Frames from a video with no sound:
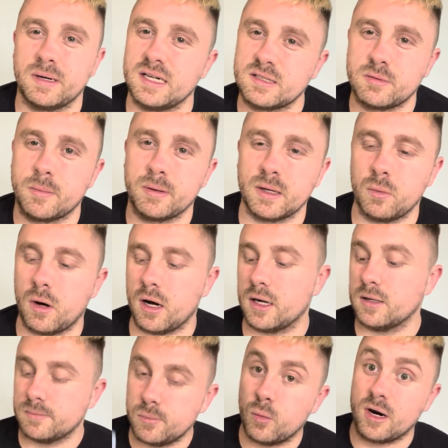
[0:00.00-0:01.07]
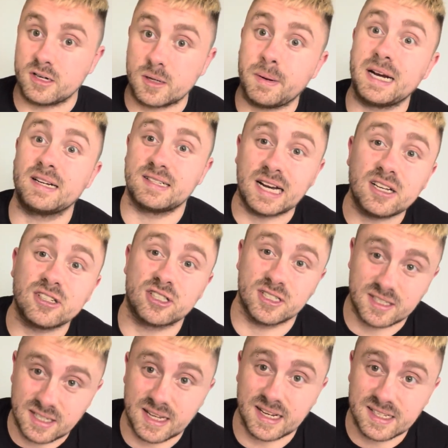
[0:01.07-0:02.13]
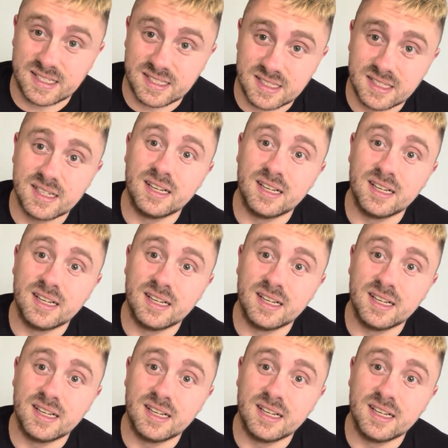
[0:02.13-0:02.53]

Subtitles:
that's probably why. Whereas I paid attention to this